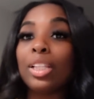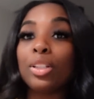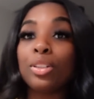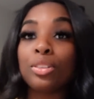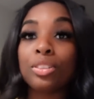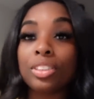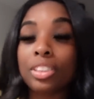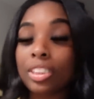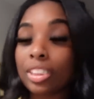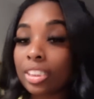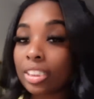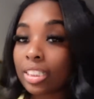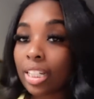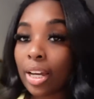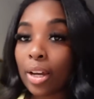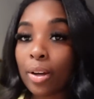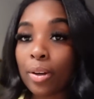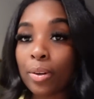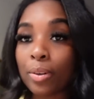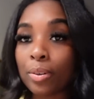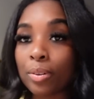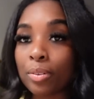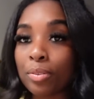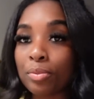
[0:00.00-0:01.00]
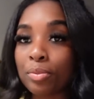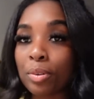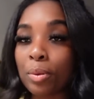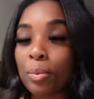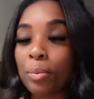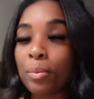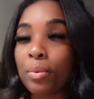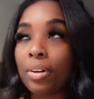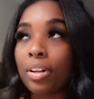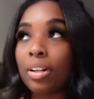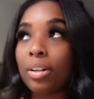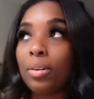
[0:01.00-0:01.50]
literally just got home
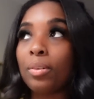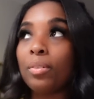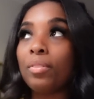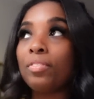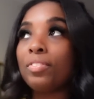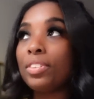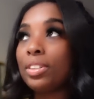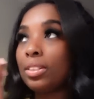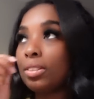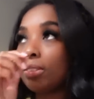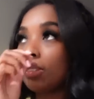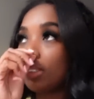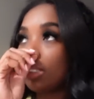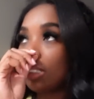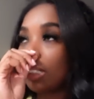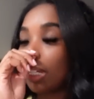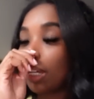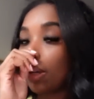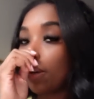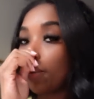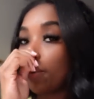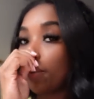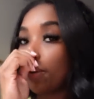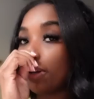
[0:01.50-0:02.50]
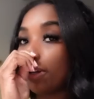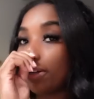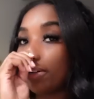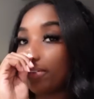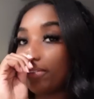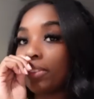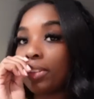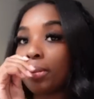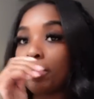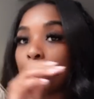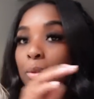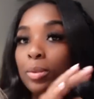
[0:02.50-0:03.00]
from what feels like one
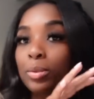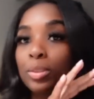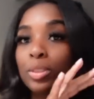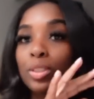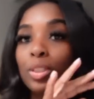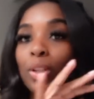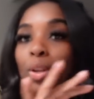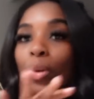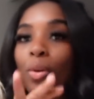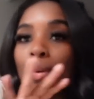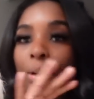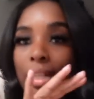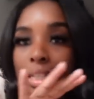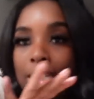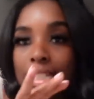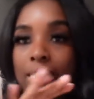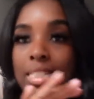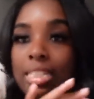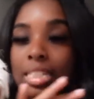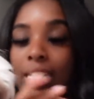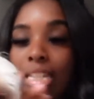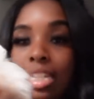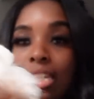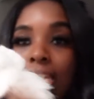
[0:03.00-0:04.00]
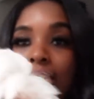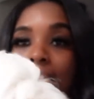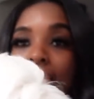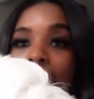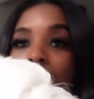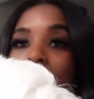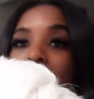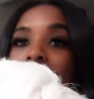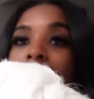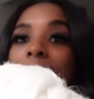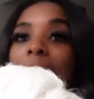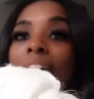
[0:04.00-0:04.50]
of the most longest
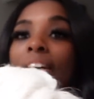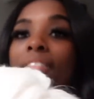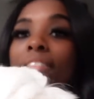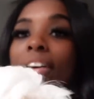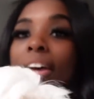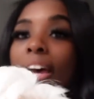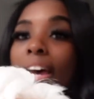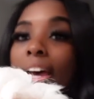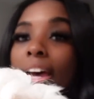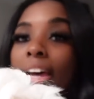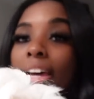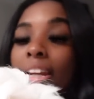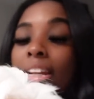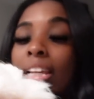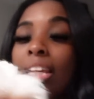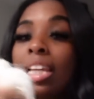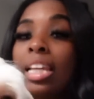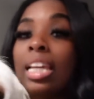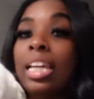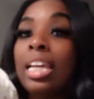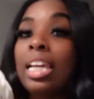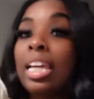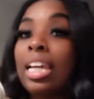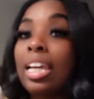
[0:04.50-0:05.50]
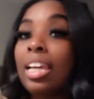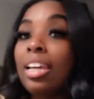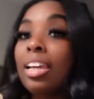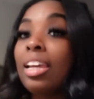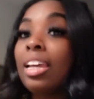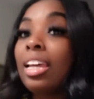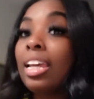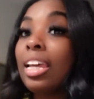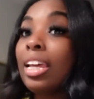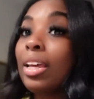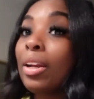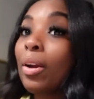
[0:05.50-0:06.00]
days that I've had
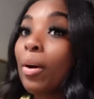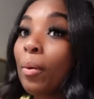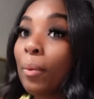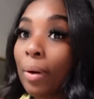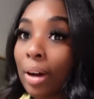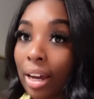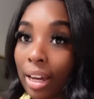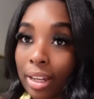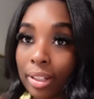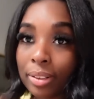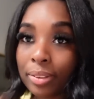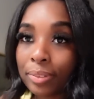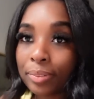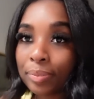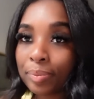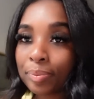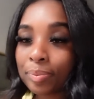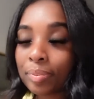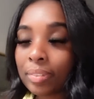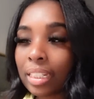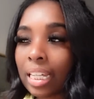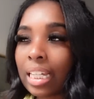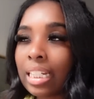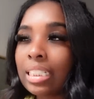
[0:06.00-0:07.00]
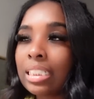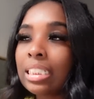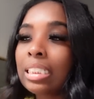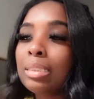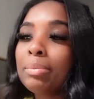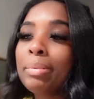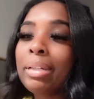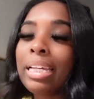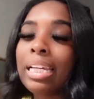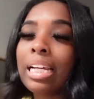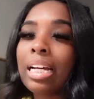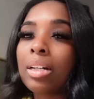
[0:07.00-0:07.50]
in a while. Like
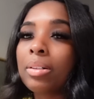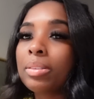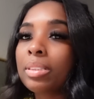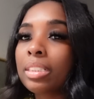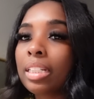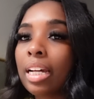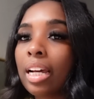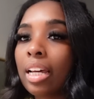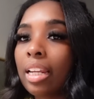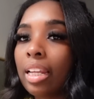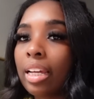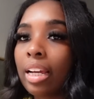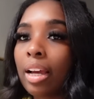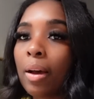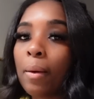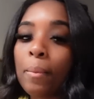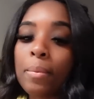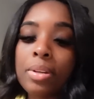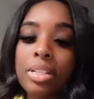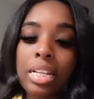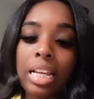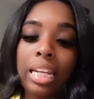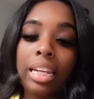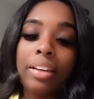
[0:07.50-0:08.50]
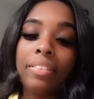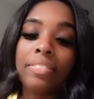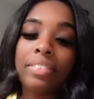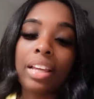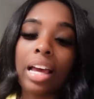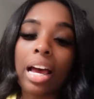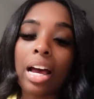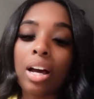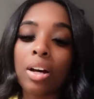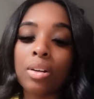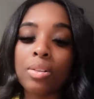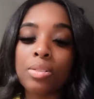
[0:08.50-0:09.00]
just being outside, like I, was, I left
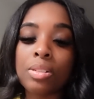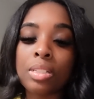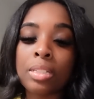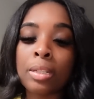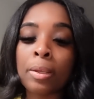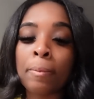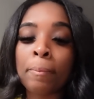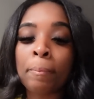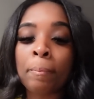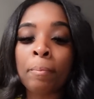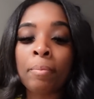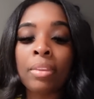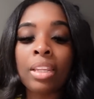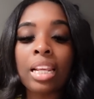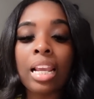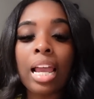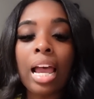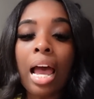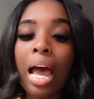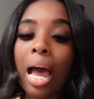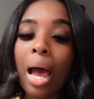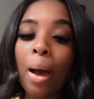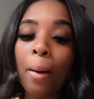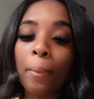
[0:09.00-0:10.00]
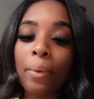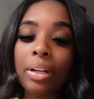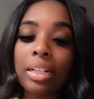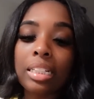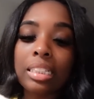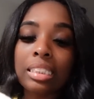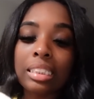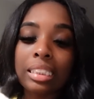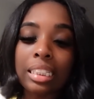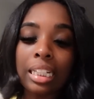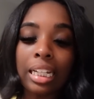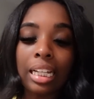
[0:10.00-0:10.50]
the house, I want
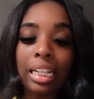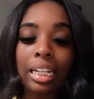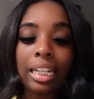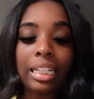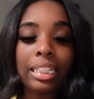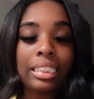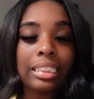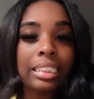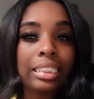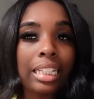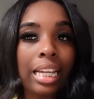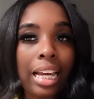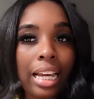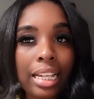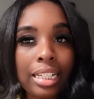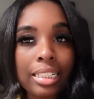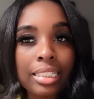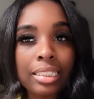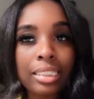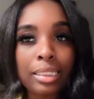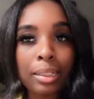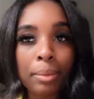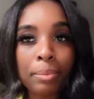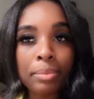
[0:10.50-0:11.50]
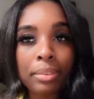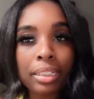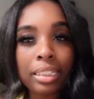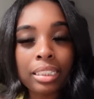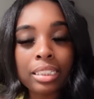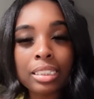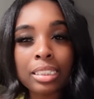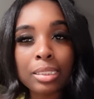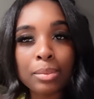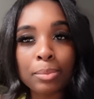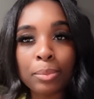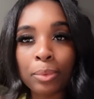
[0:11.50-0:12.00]
to say at like 10 something
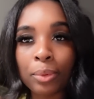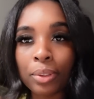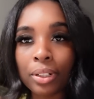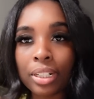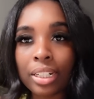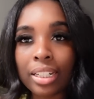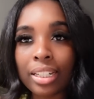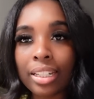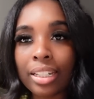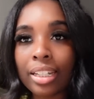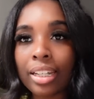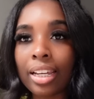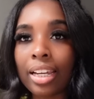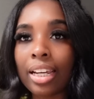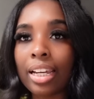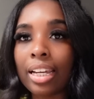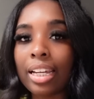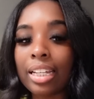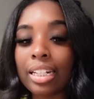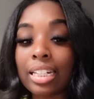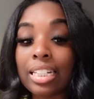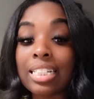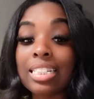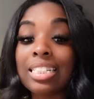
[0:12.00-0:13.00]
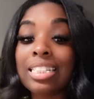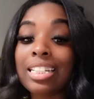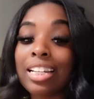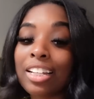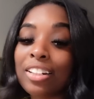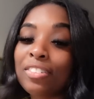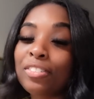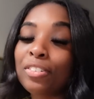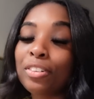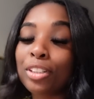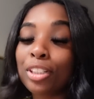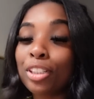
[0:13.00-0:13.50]
this morning and it's
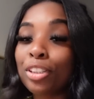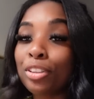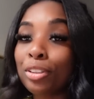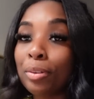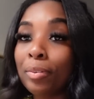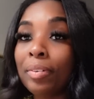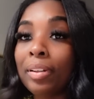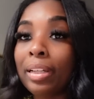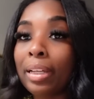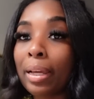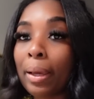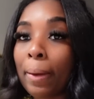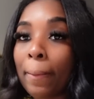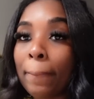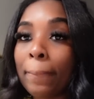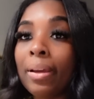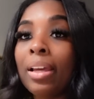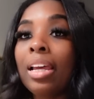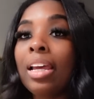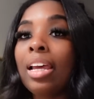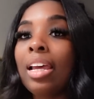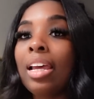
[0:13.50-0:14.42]
10.43 p.m.